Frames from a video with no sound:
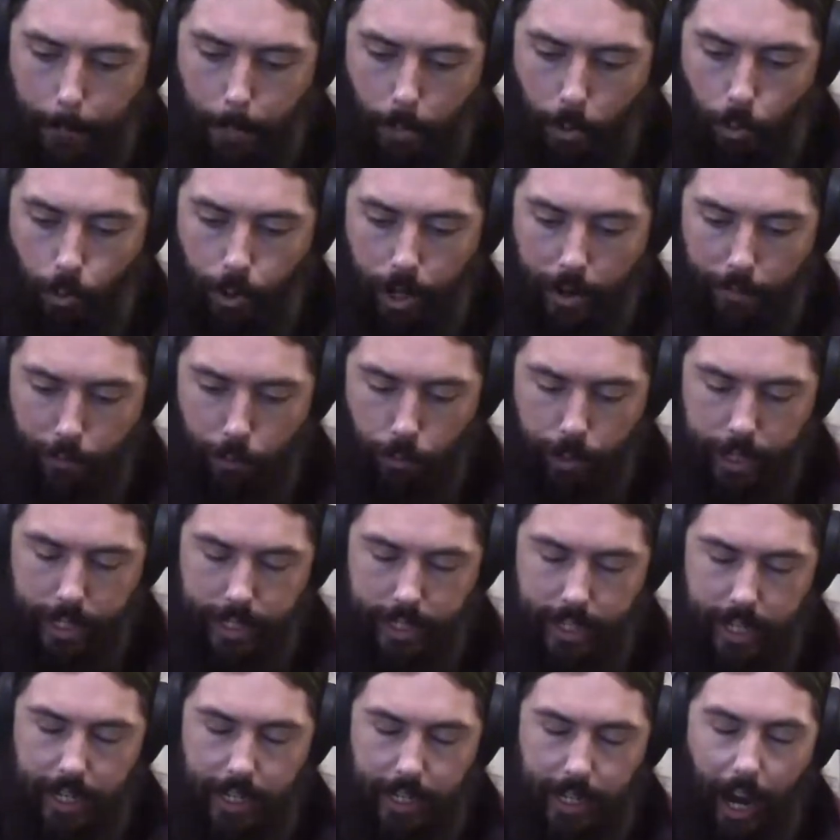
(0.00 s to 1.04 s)
whenever we
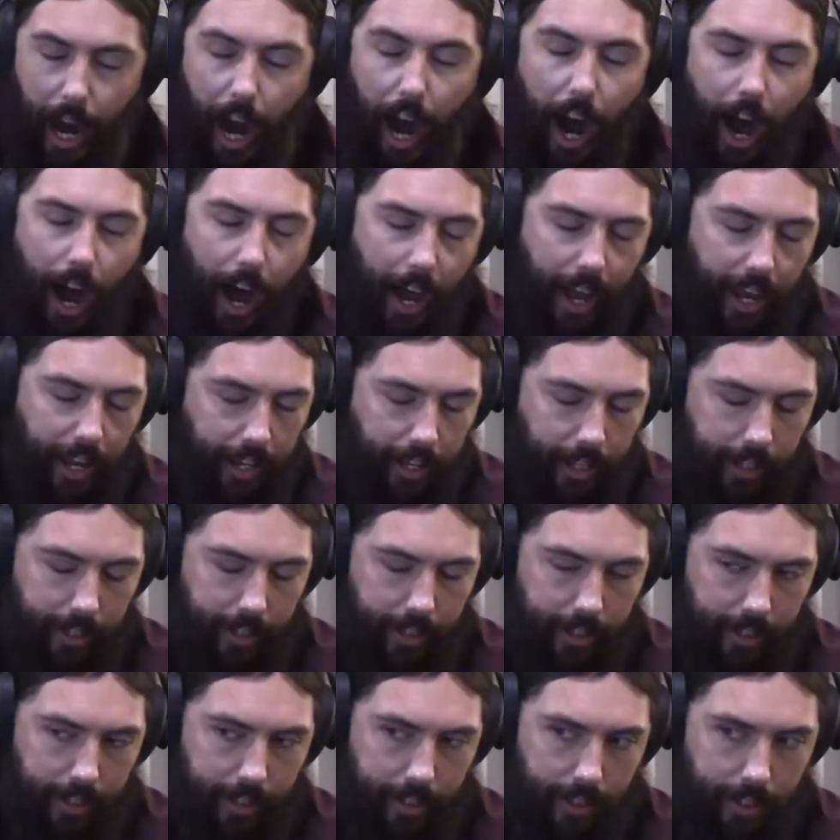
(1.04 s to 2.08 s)
see I,
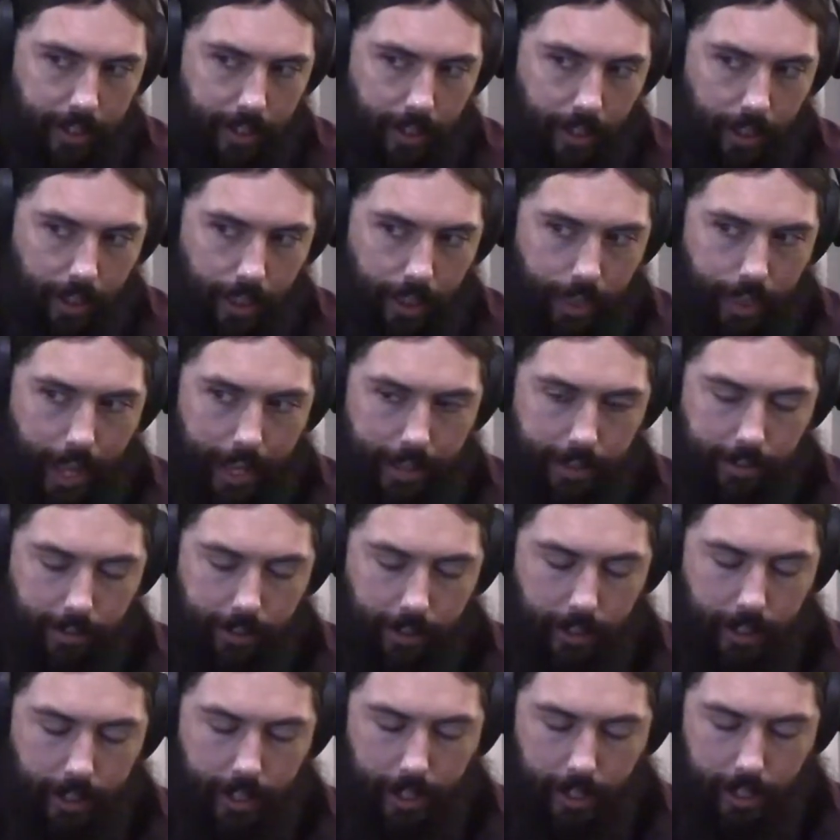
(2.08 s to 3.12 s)
that's
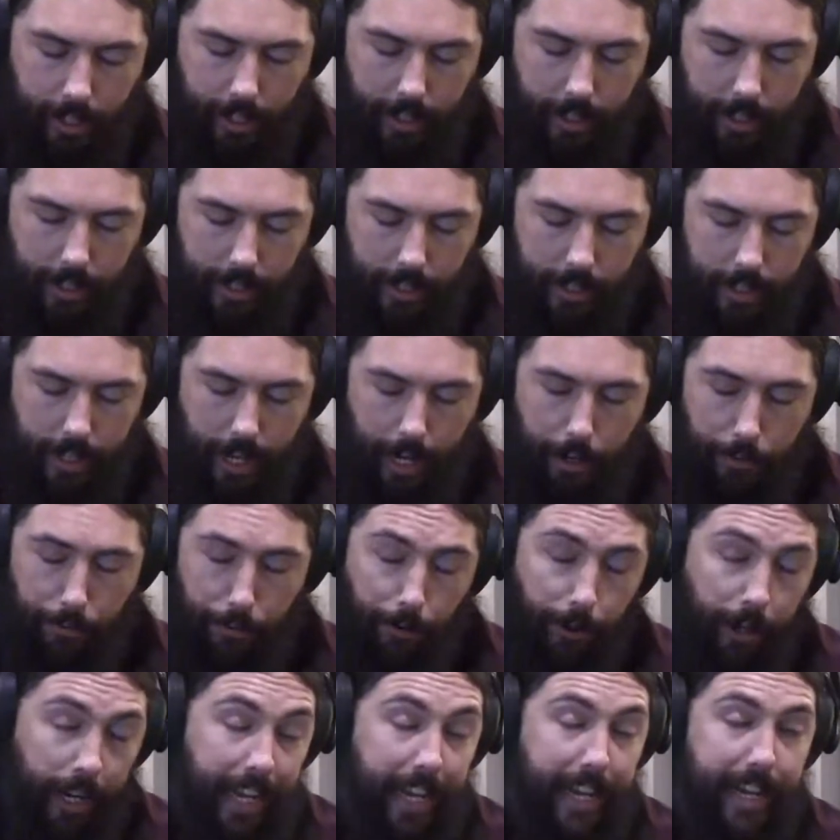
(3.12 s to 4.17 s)
going to stand
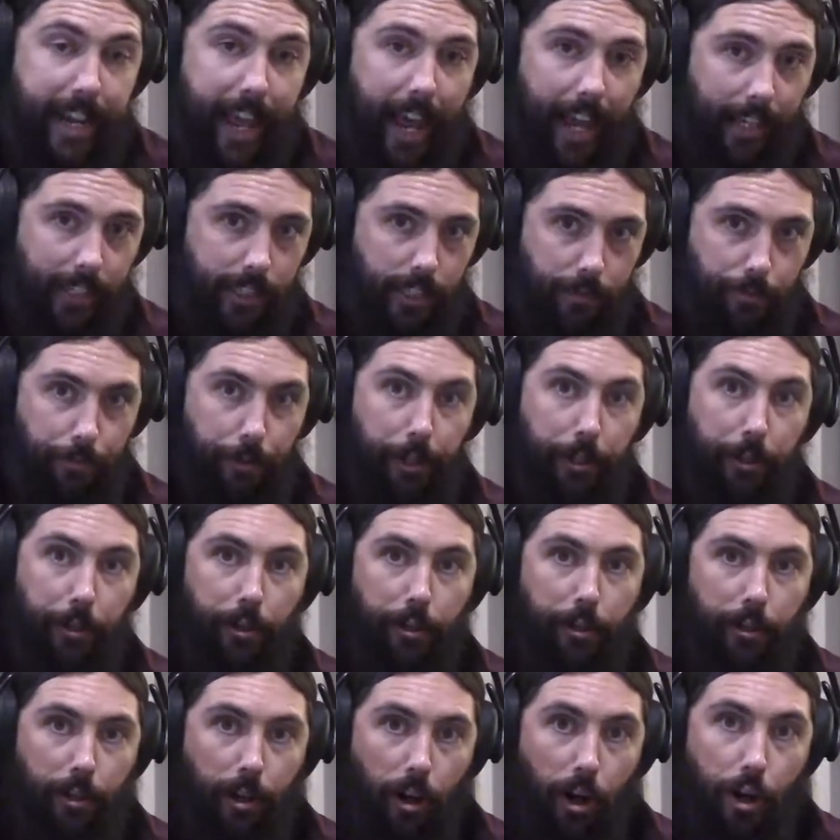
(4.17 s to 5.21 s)
for index
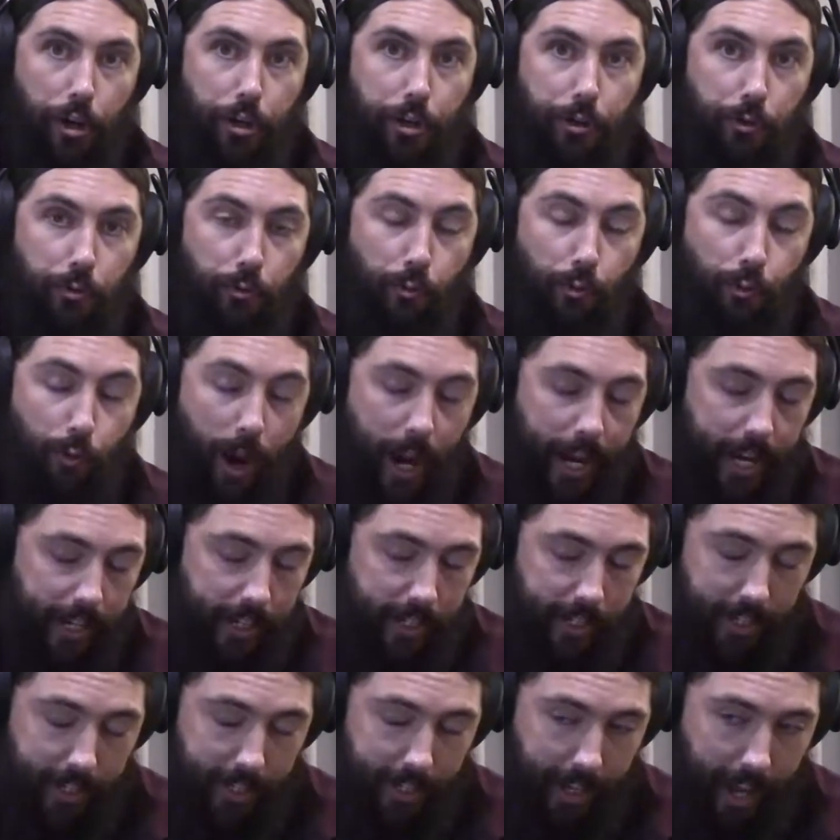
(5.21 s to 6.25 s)
finger on your
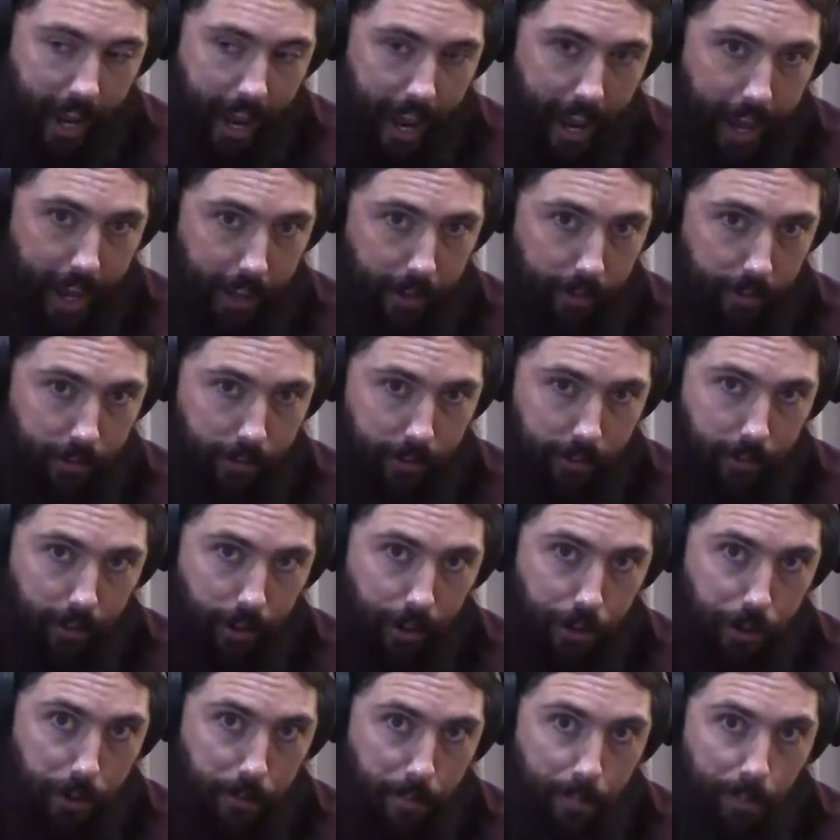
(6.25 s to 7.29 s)
right hand, on
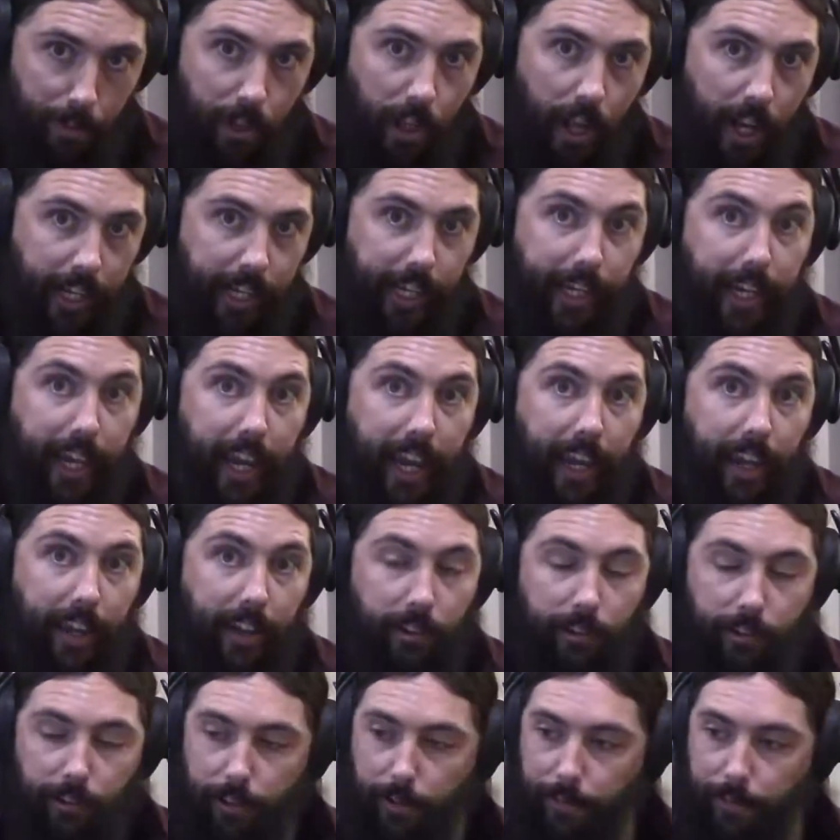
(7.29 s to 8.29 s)
your plucking hand.